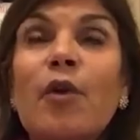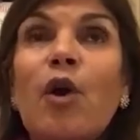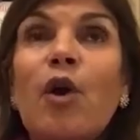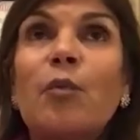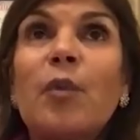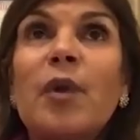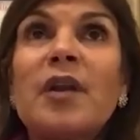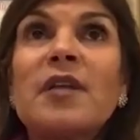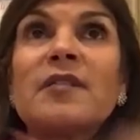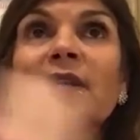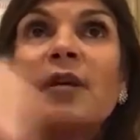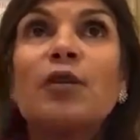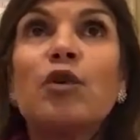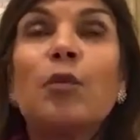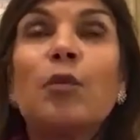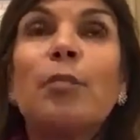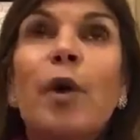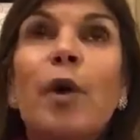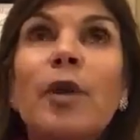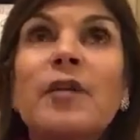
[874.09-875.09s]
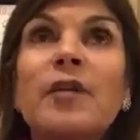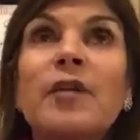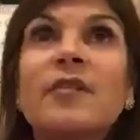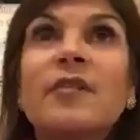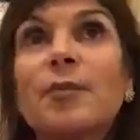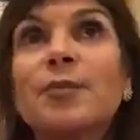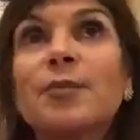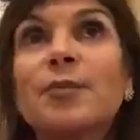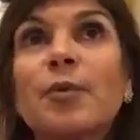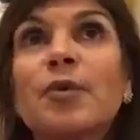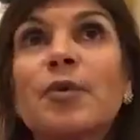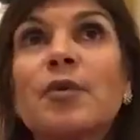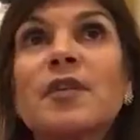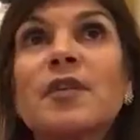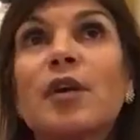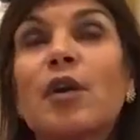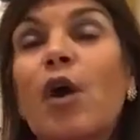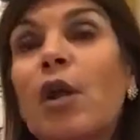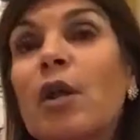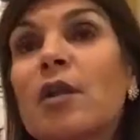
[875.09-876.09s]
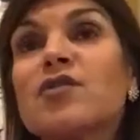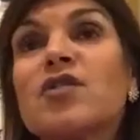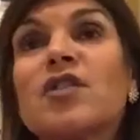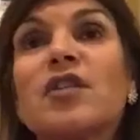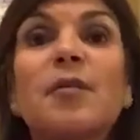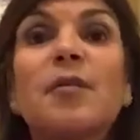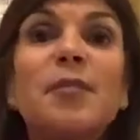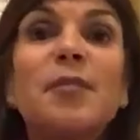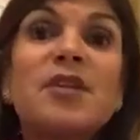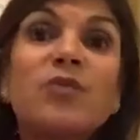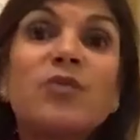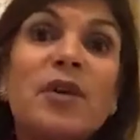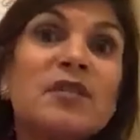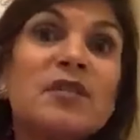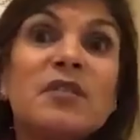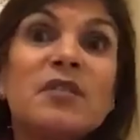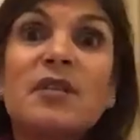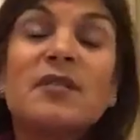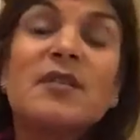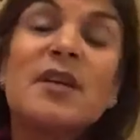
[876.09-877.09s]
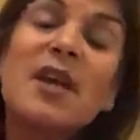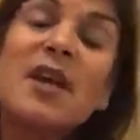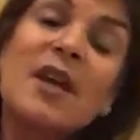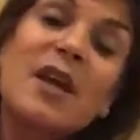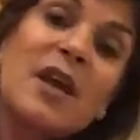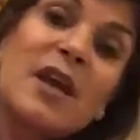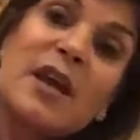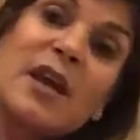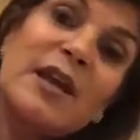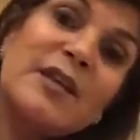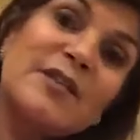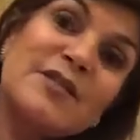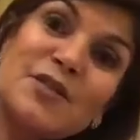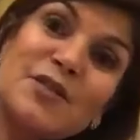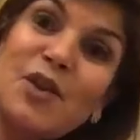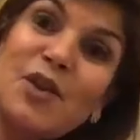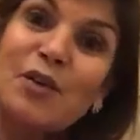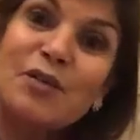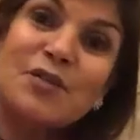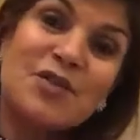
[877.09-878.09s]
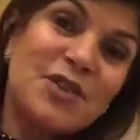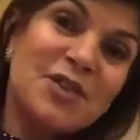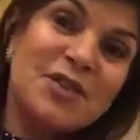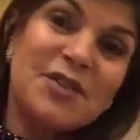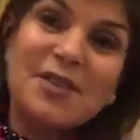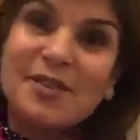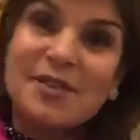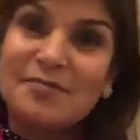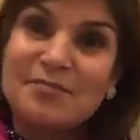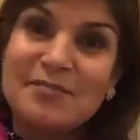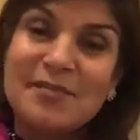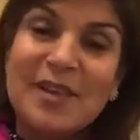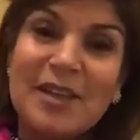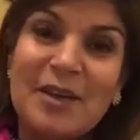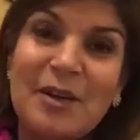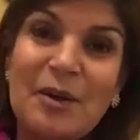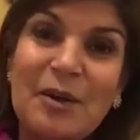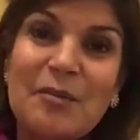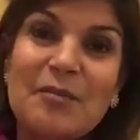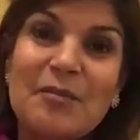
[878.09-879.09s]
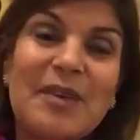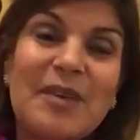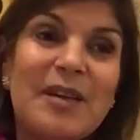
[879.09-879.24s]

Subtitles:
on when I said your body stops producing collagen in mid-20s, it's not just, you know,